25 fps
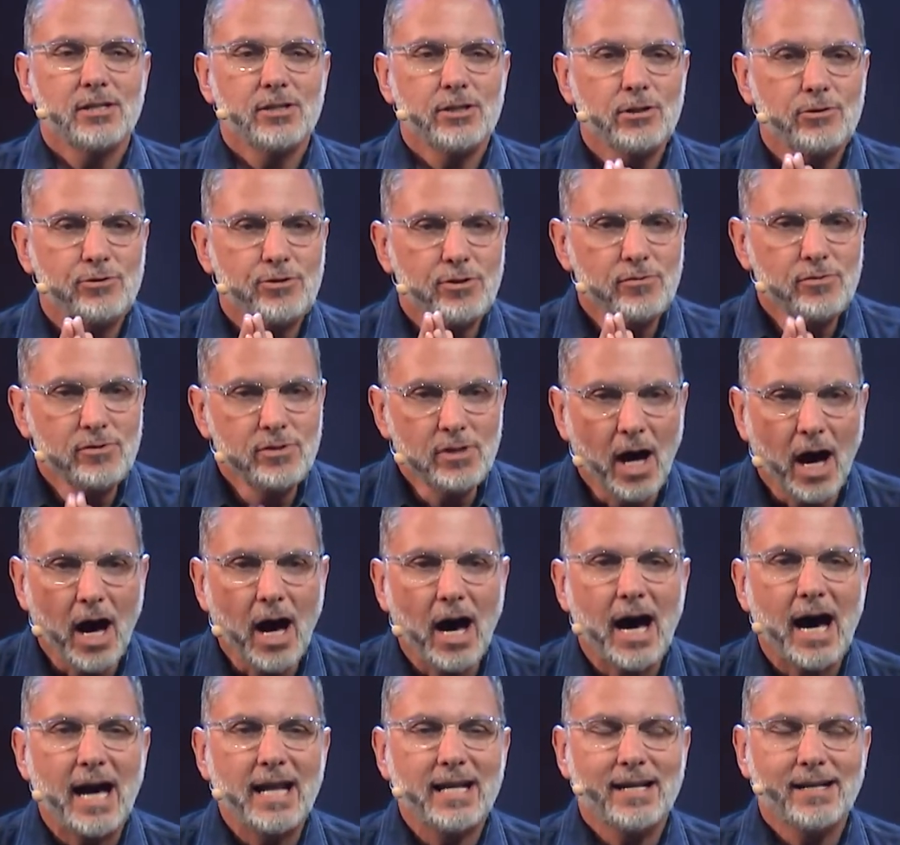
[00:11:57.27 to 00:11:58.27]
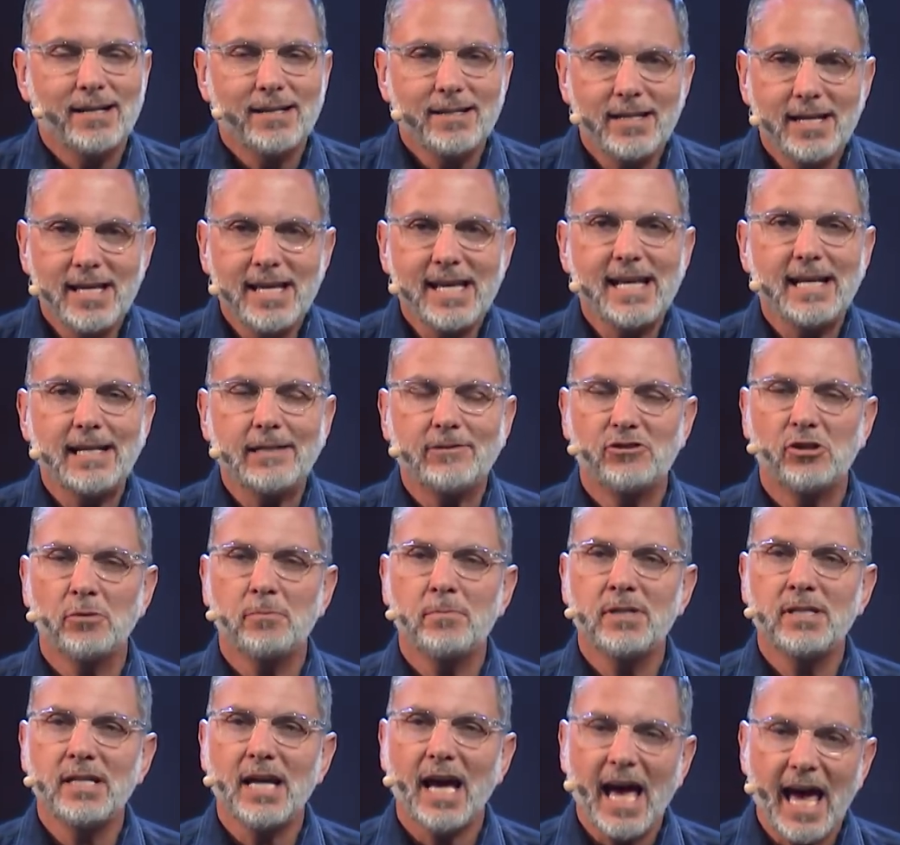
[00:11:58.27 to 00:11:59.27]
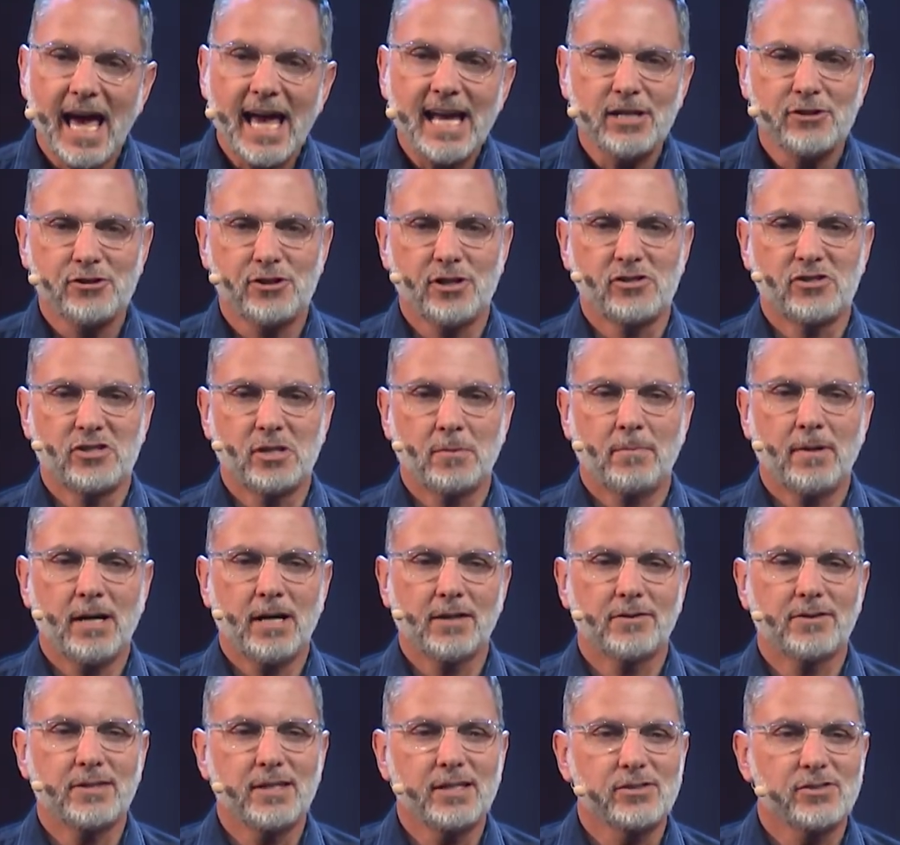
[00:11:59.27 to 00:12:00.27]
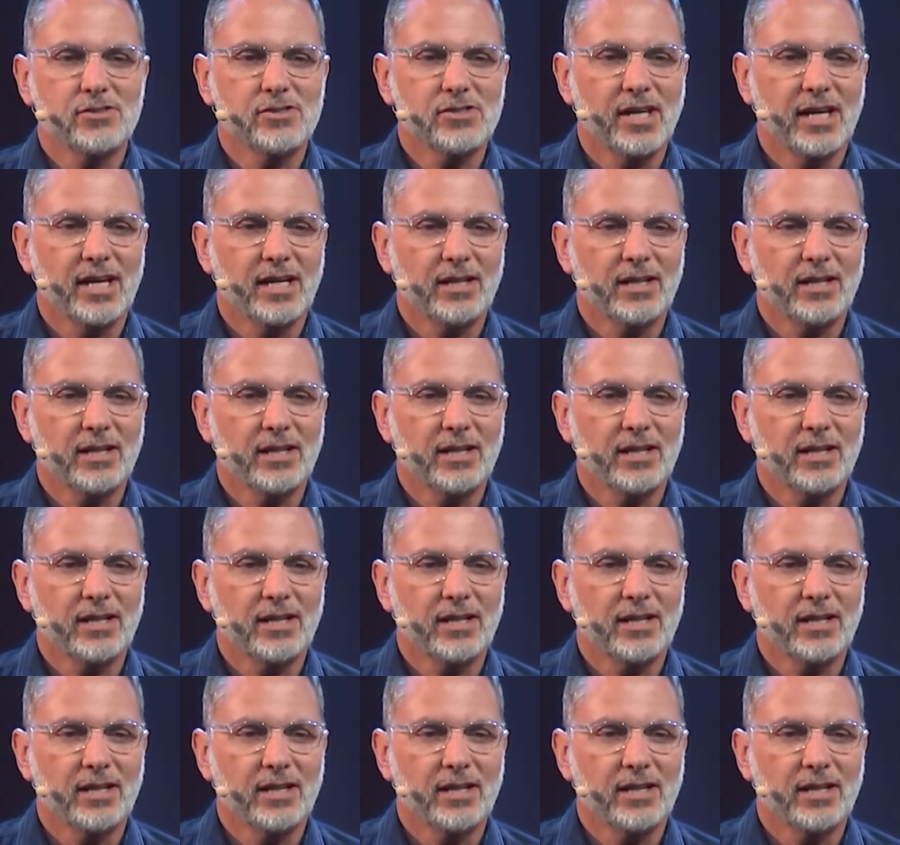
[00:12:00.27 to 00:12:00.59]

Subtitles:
you do not need to be anxious about these